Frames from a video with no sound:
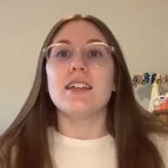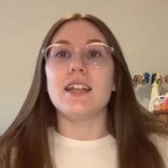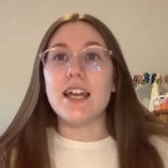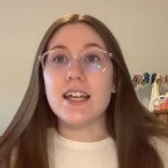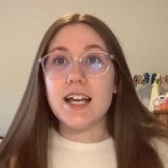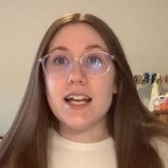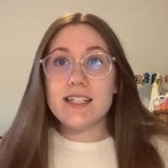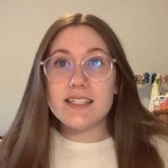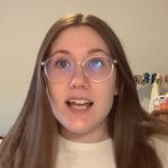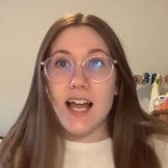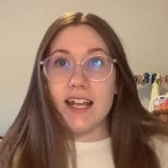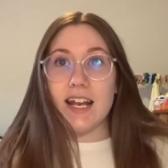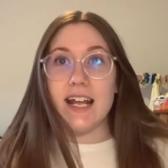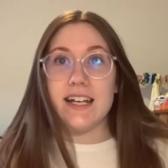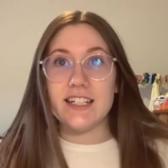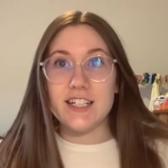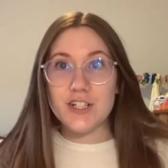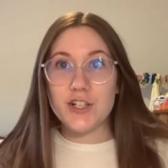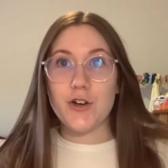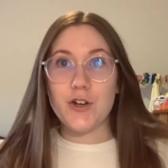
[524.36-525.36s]
Like I said, I
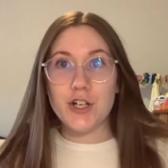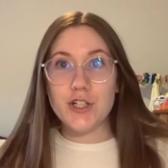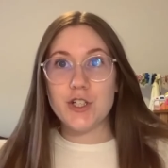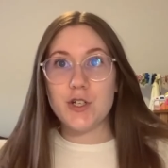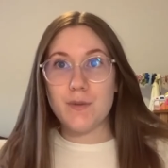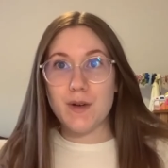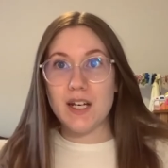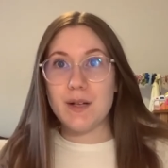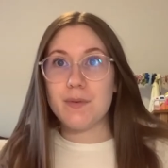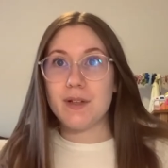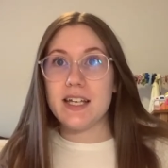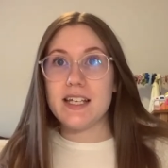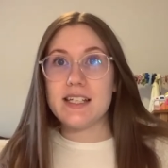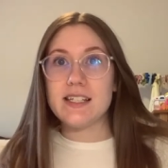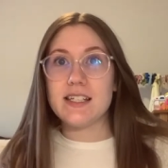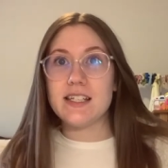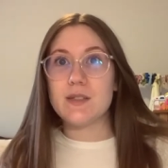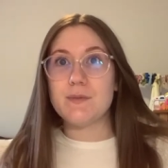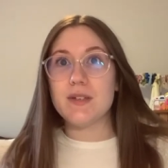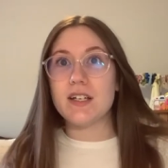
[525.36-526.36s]
didn't go to too many
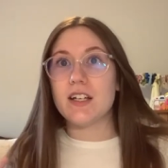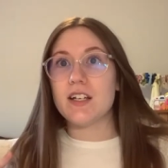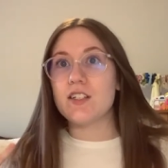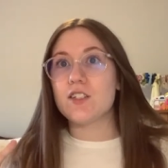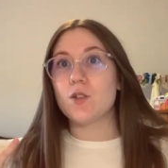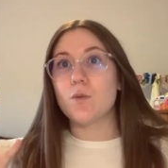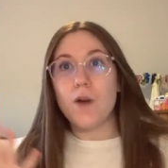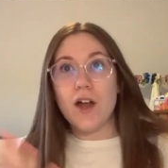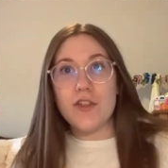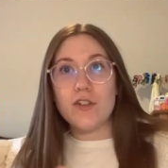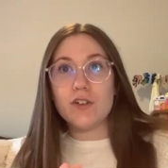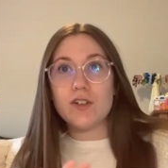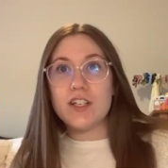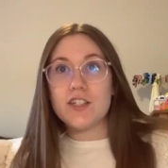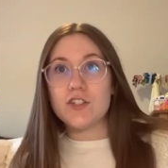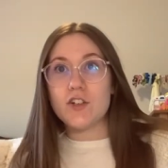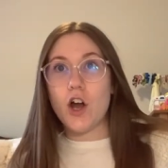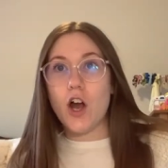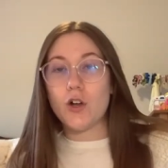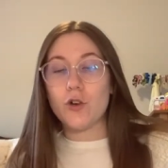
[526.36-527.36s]
places because the weather is
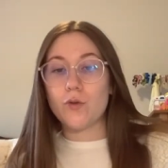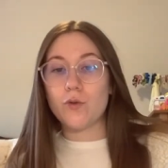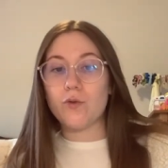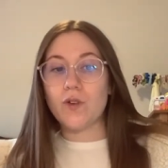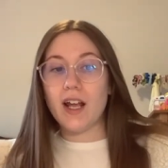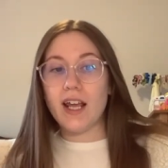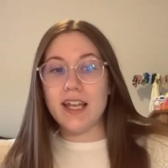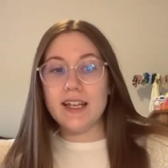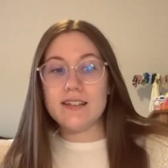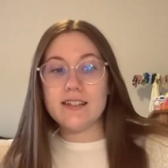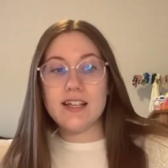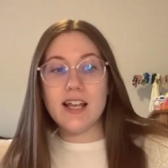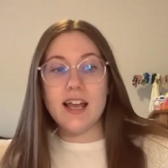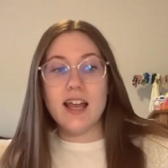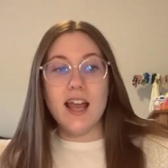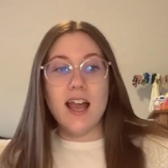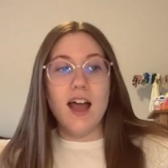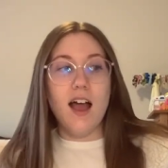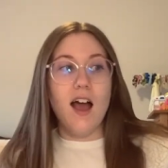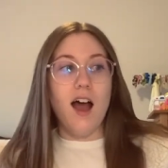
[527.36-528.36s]
not great.
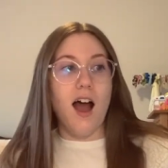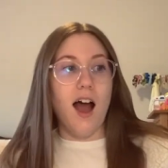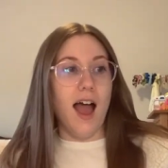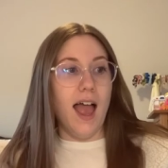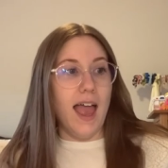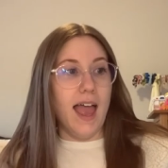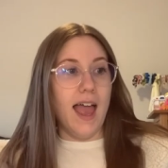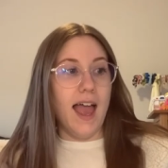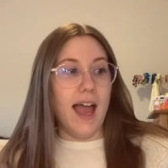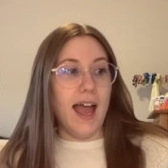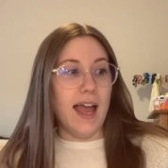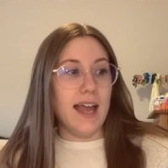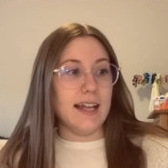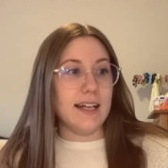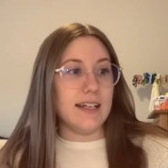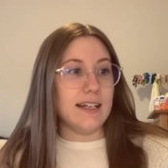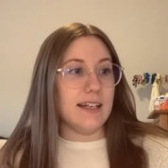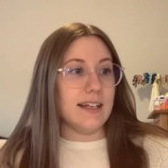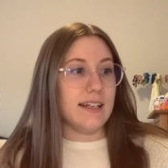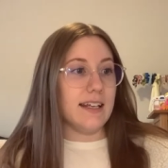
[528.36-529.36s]

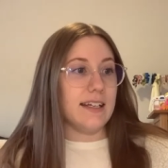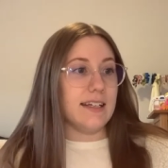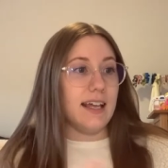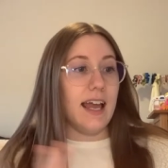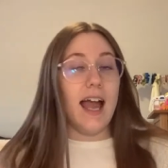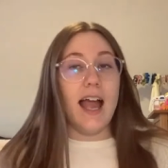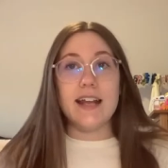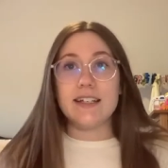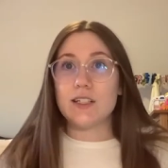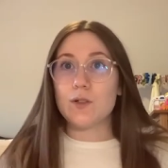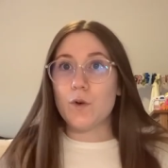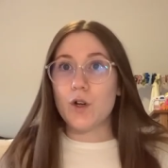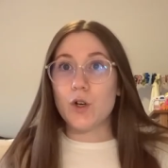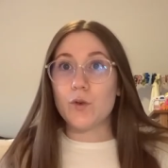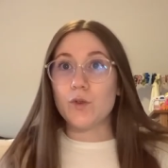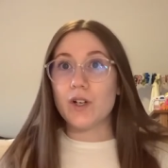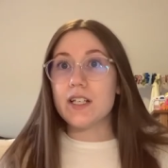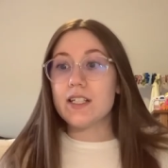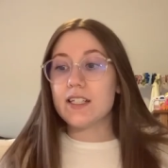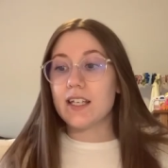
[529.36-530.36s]
And yeah, I didn't want to
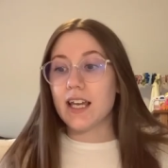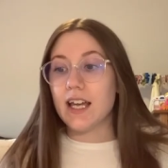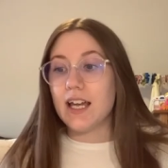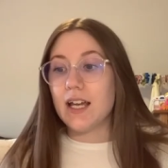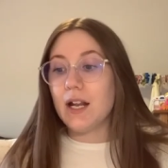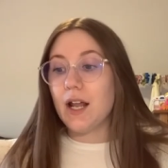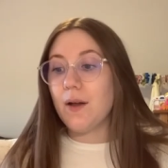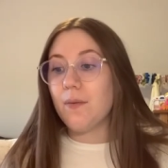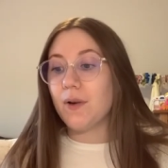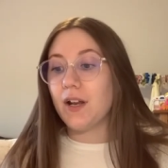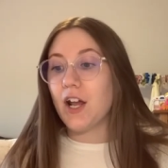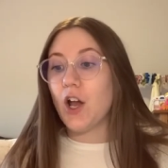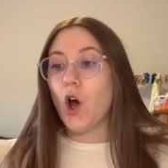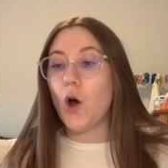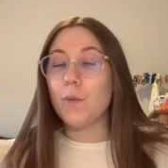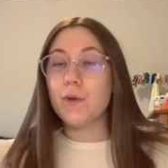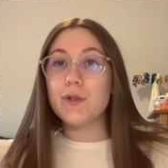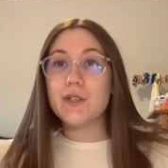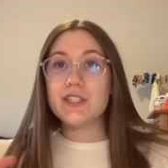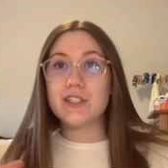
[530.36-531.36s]
risk it, but I
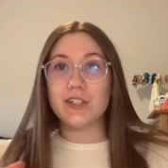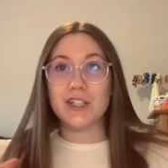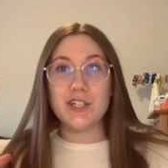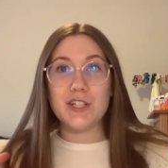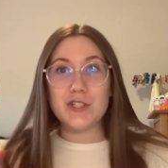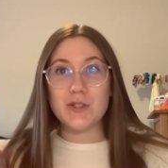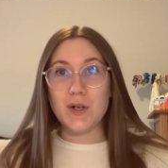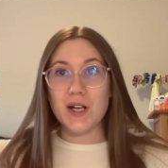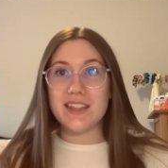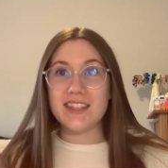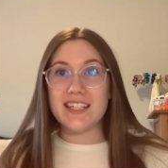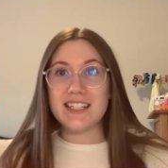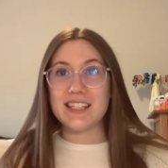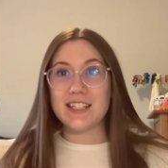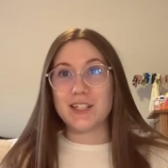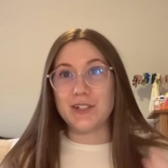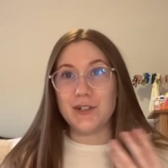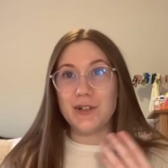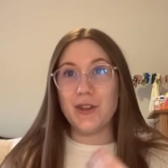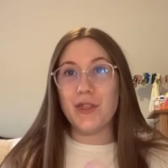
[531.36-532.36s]
hope you still enjoyed this
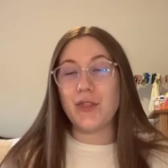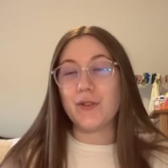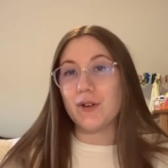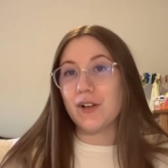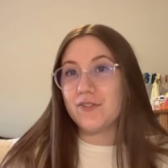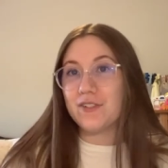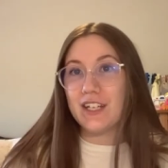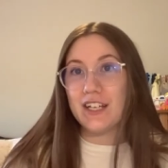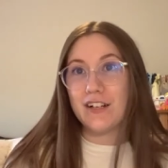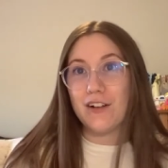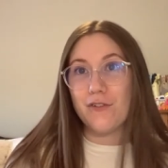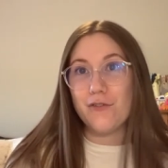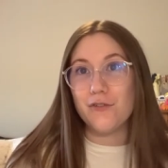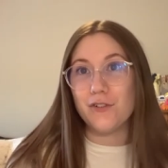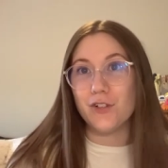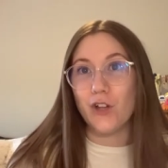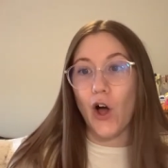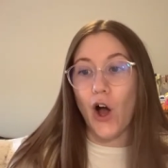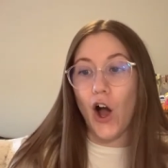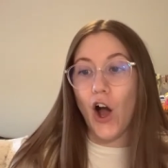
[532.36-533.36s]
little thrifting
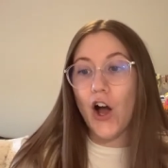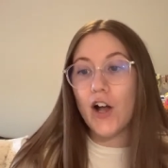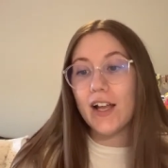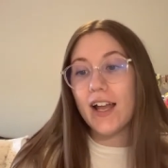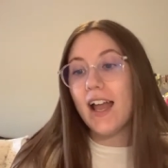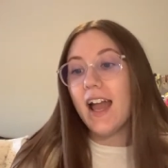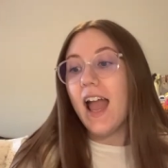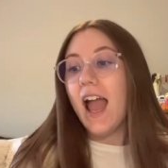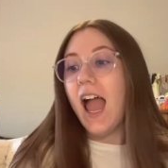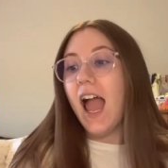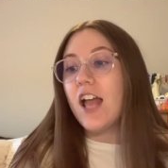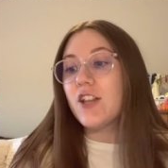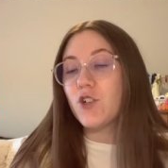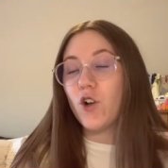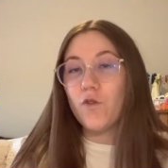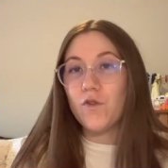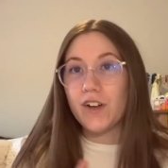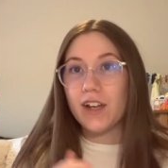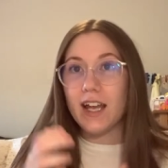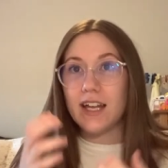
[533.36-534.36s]
vlog.
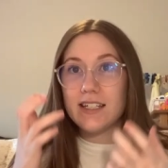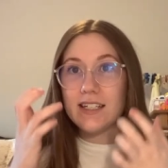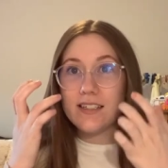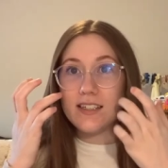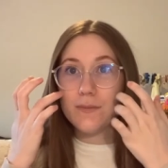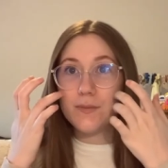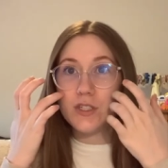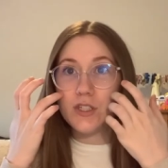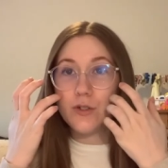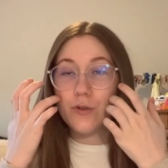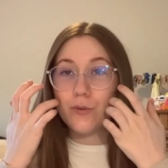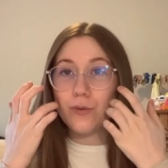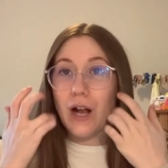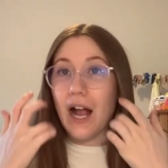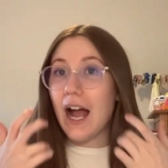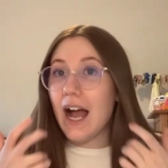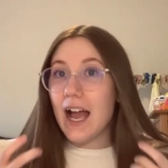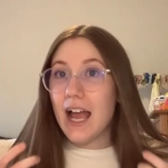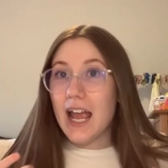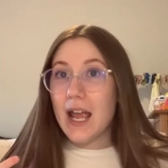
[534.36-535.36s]
Don't forget to
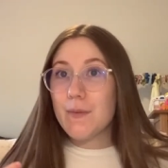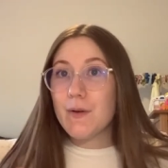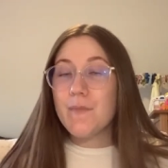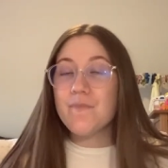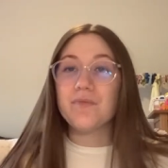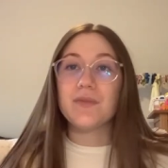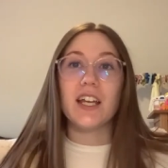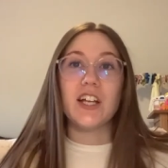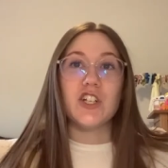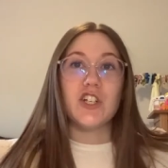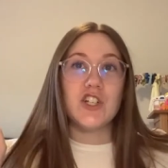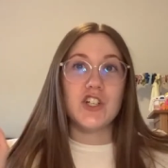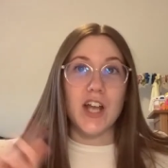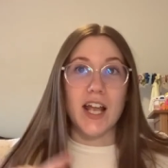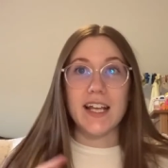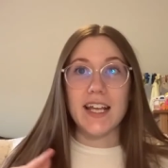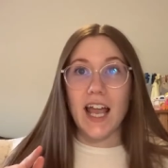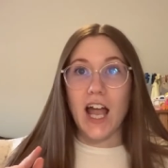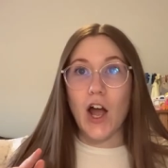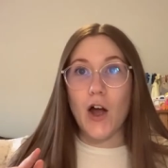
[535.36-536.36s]
subscribe,
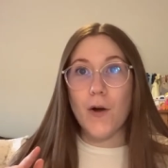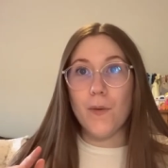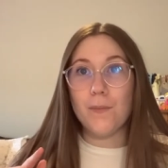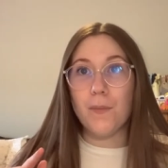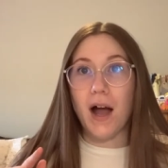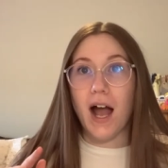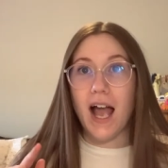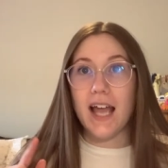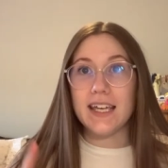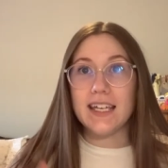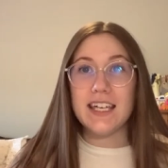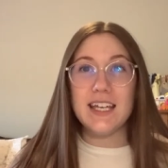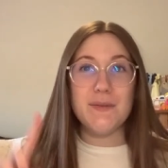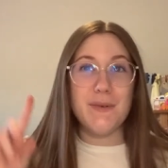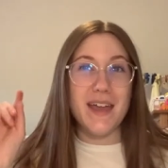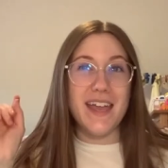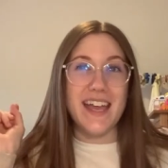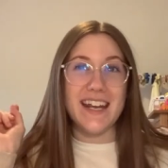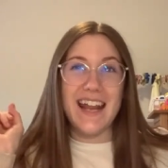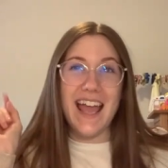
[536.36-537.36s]
check out my
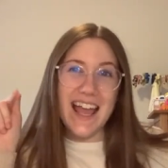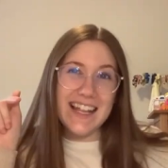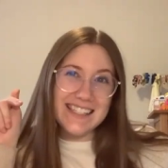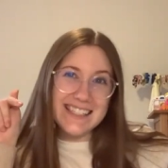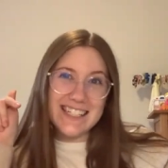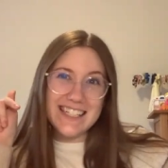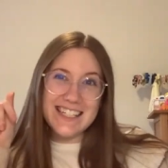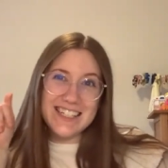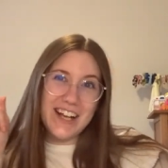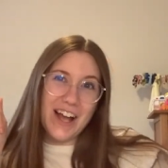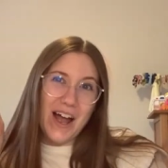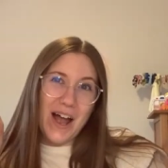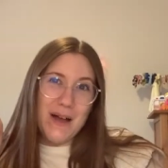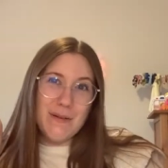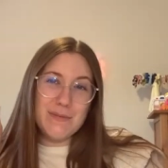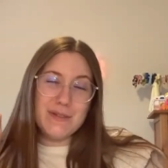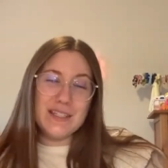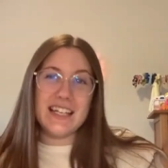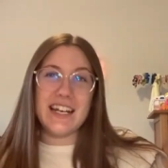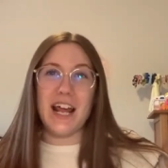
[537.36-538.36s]
eBay and Etsy
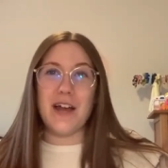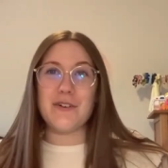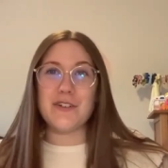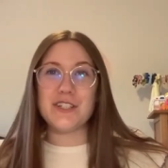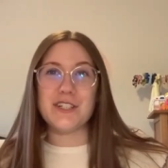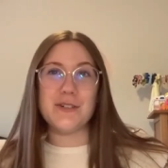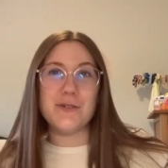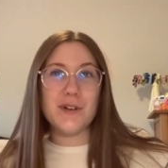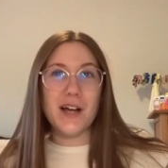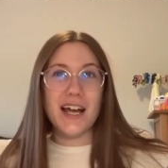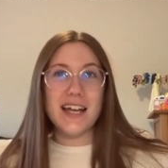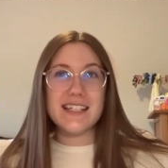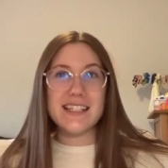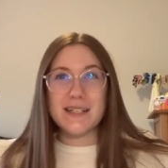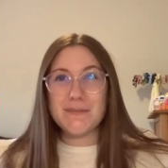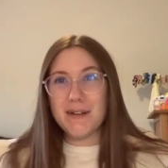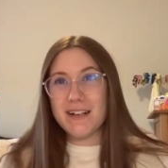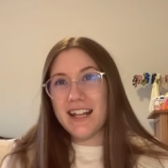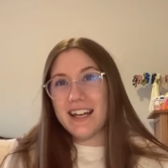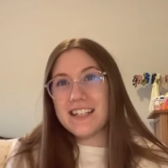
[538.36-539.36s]
shops, and I will see you guys in
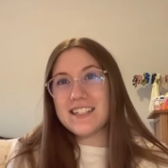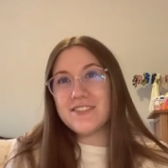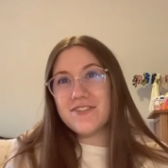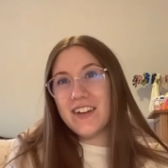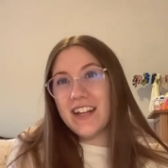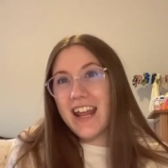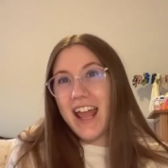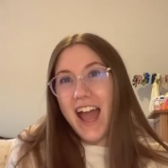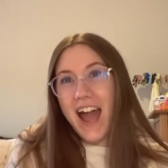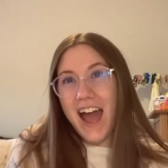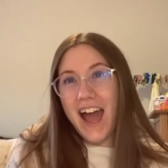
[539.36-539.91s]
my next video.